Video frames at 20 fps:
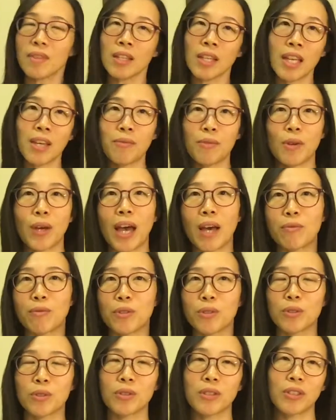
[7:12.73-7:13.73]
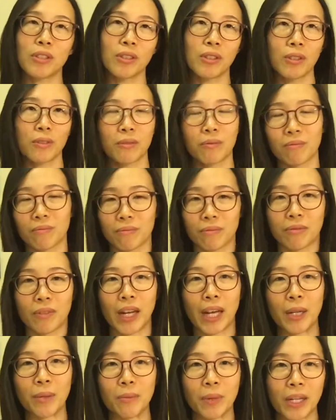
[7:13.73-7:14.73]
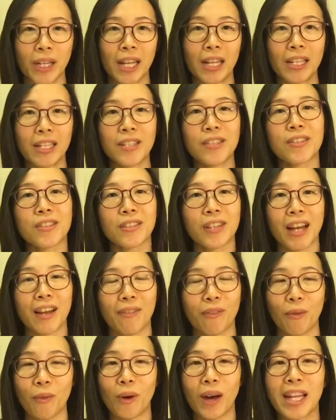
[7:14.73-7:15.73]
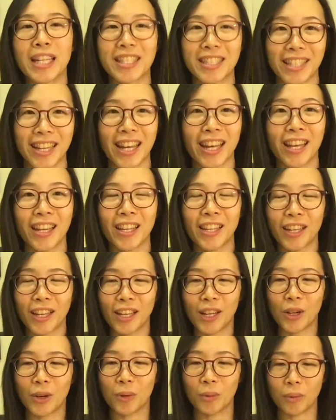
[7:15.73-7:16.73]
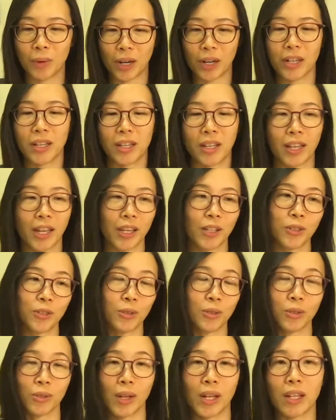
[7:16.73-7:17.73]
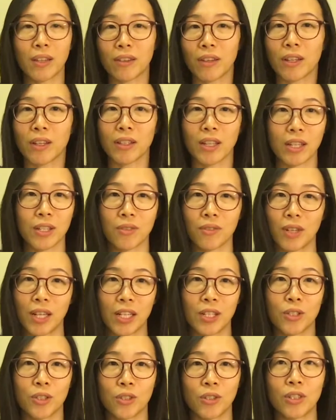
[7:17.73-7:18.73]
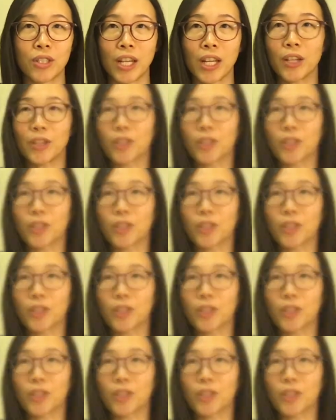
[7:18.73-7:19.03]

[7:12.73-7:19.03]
If you have to, fine, but at least still have one day where like you don't do anything that is related to your day